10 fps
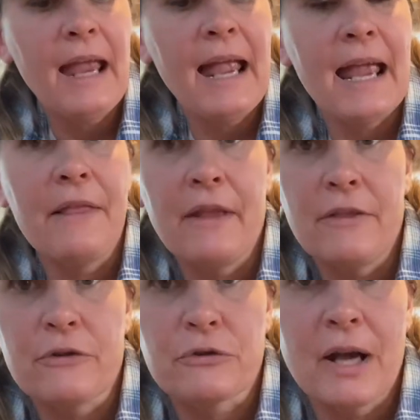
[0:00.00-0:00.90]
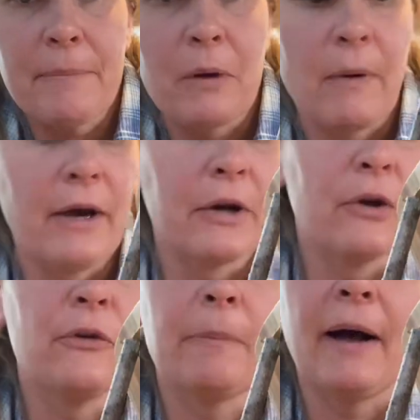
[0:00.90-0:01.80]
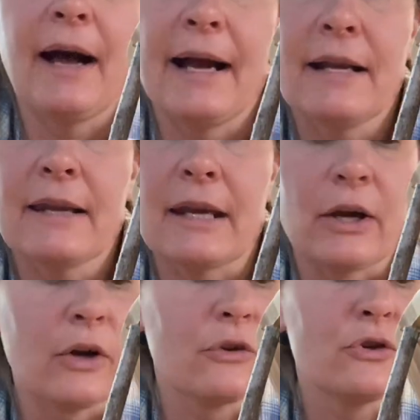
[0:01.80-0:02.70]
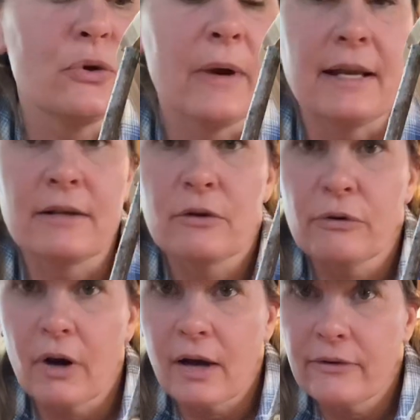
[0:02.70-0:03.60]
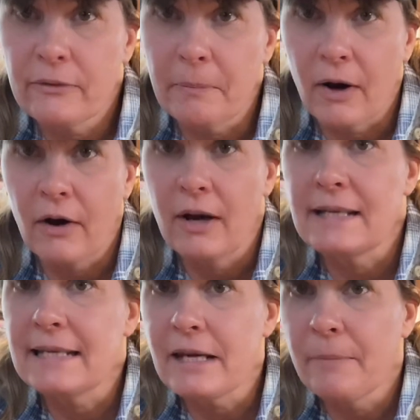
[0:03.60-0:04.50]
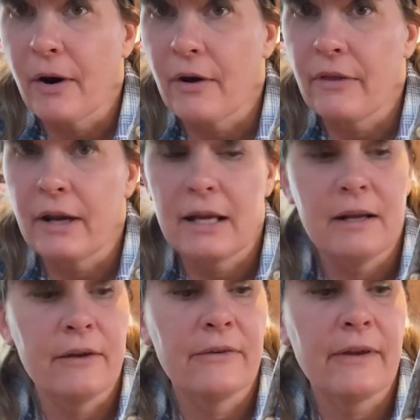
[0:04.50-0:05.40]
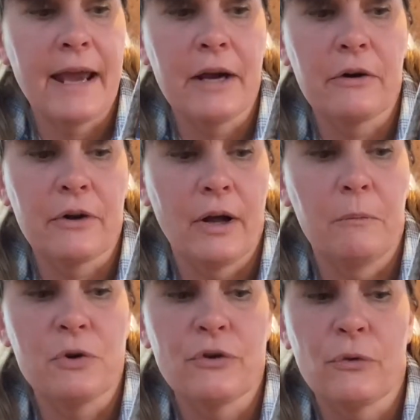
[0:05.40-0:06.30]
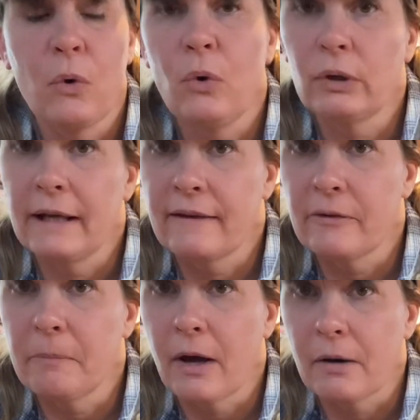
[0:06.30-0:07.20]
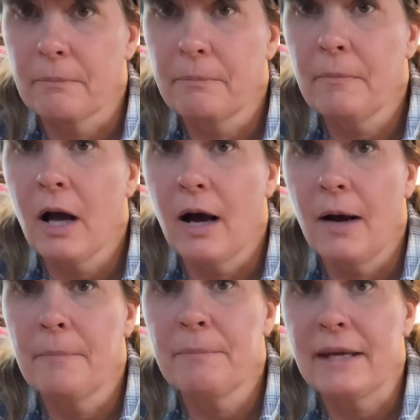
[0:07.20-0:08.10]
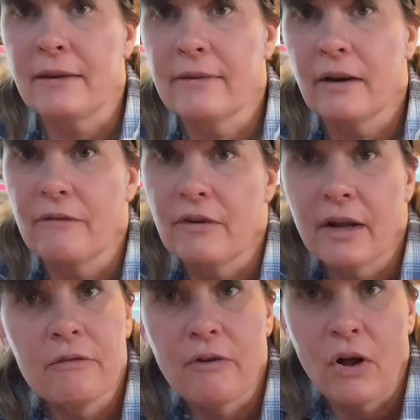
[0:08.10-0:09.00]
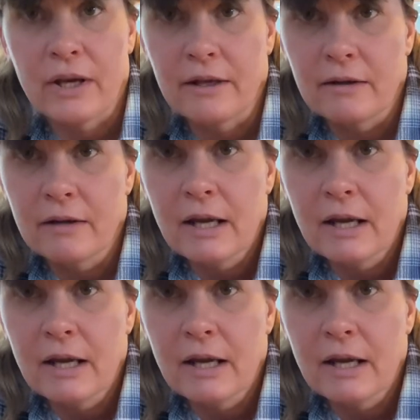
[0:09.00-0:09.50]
And then this trapping wire goes behind here to a crossbar, a T-bar that it is anchored on, which is holding this bottom piece of the deadfall in